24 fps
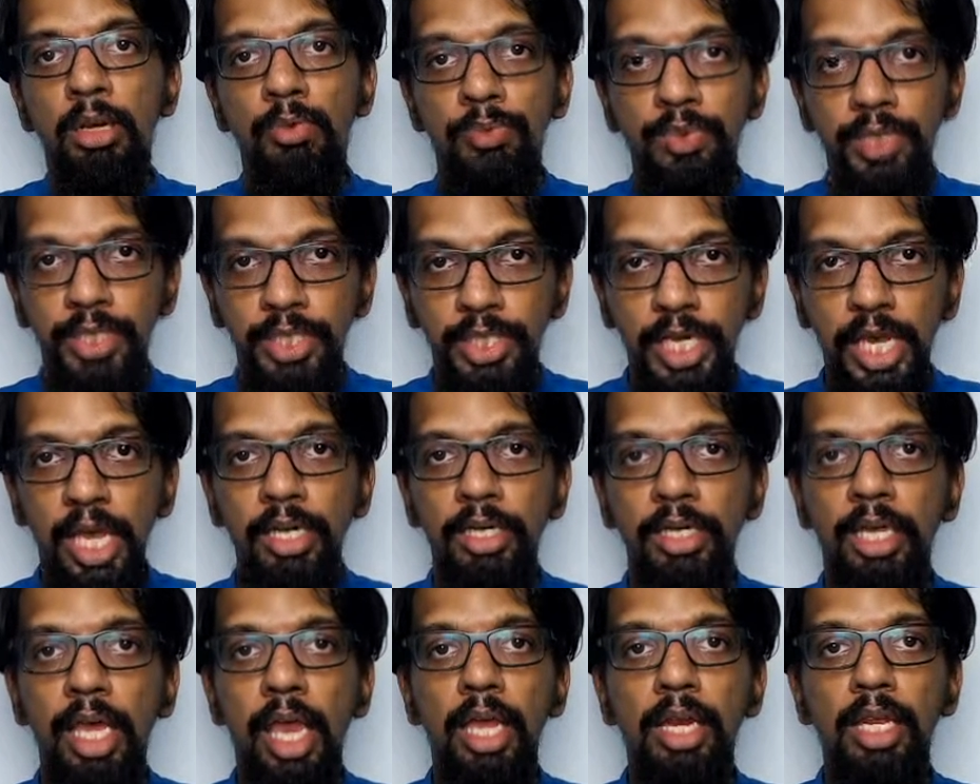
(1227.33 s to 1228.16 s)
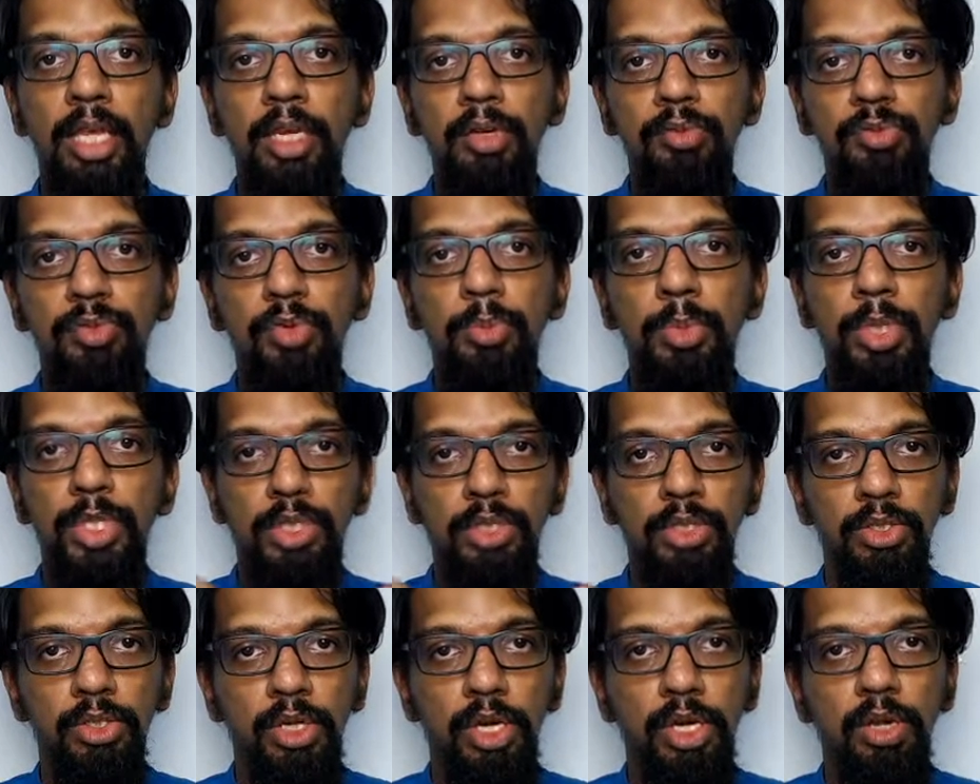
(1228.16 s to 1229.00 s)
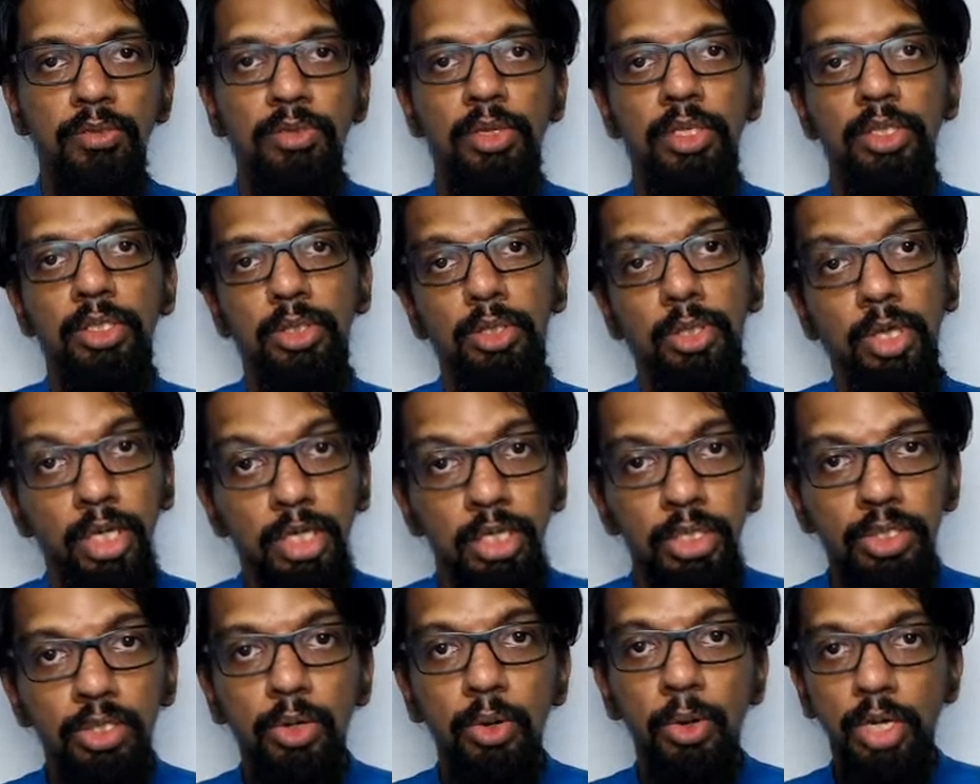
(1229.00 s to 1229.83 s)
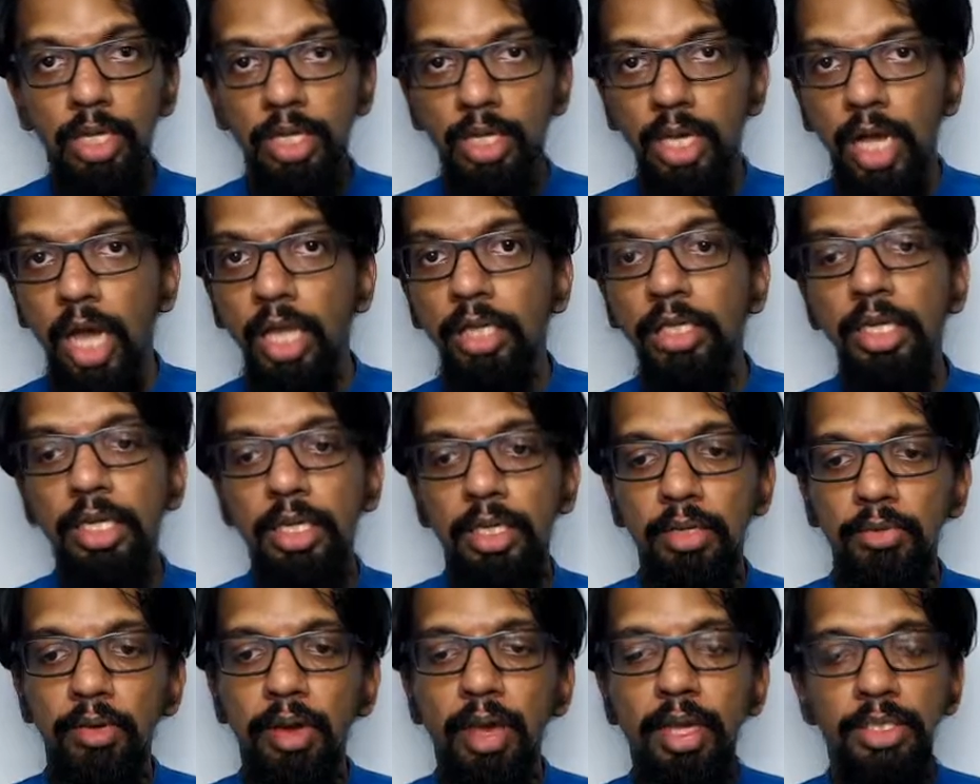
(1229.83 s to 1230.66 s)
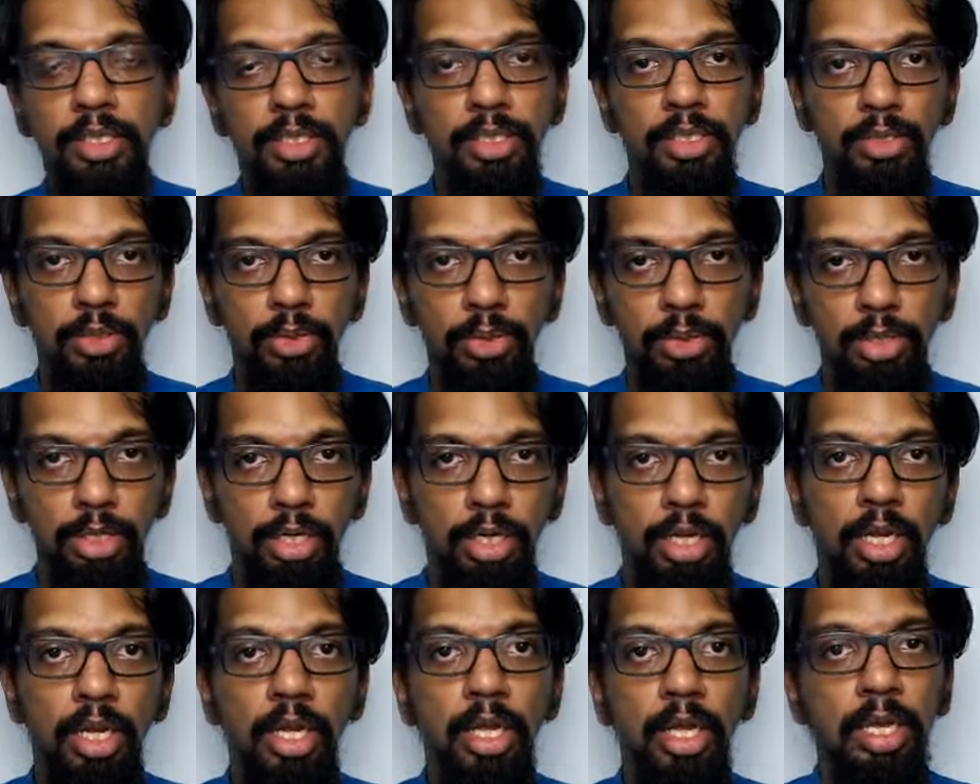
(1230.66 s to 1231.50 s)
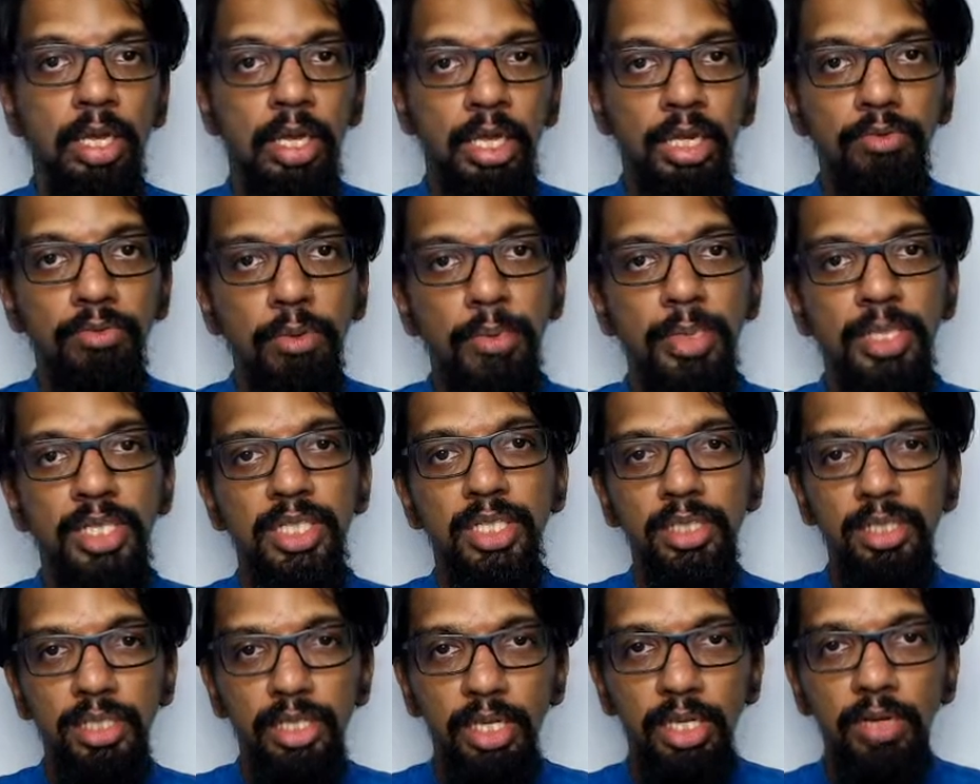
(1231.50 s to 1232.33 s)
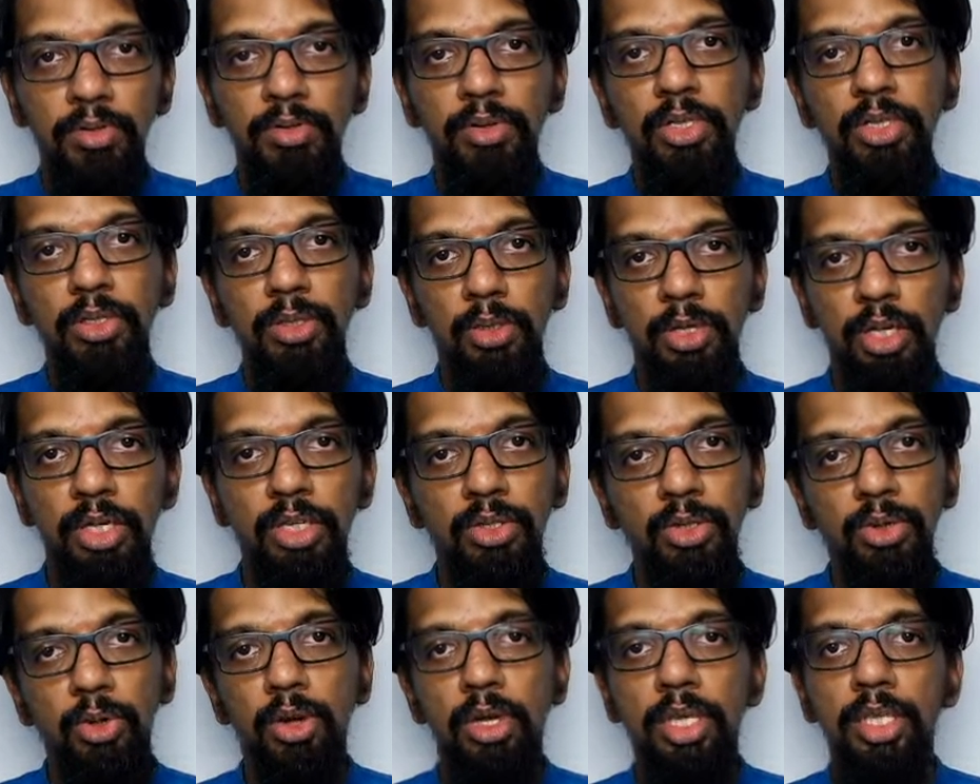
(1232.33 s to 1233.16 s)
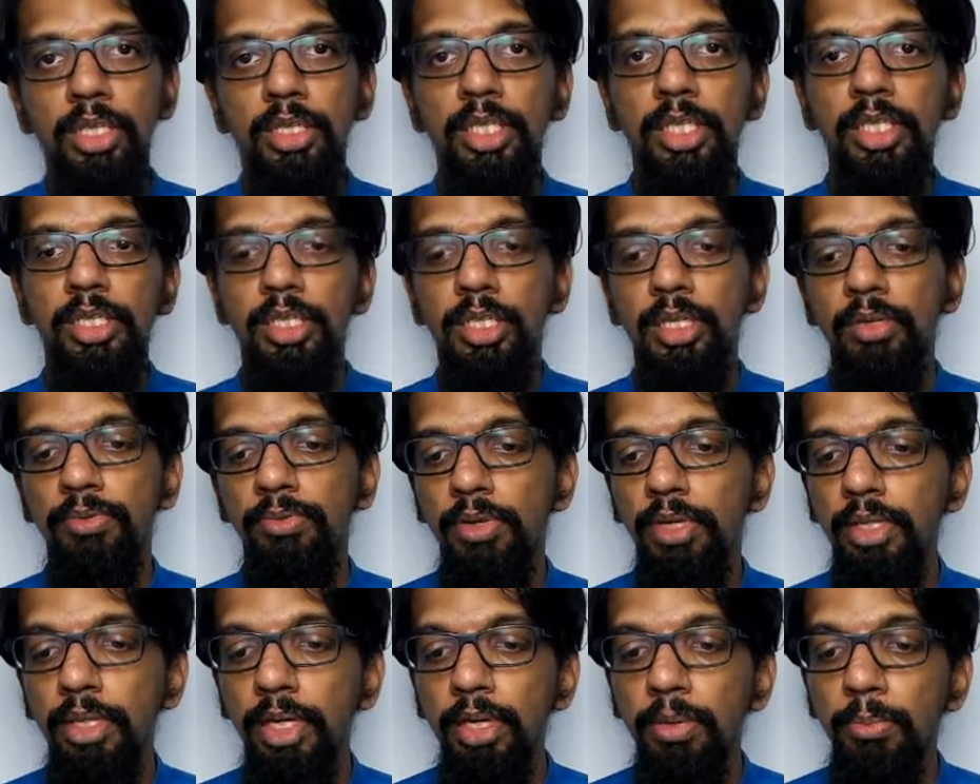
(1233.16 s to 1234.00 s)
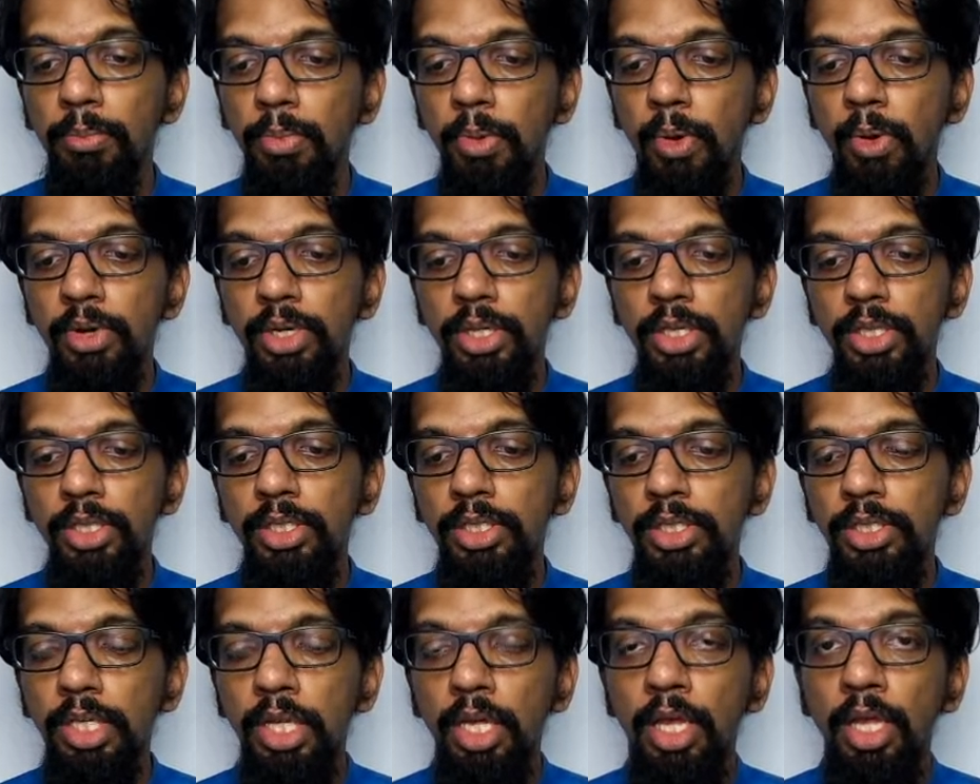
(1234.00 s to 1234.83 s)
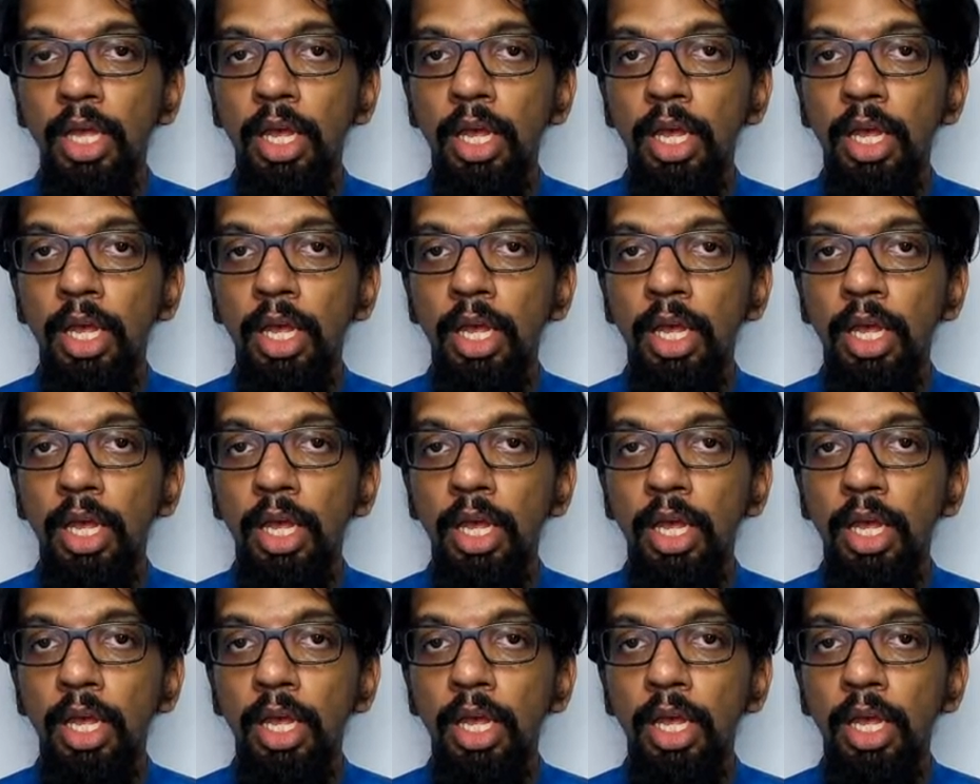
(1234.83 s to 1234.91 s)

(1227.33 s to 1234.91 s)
which can carry information relevant to controlling other devices or information relevant to controlling these different components.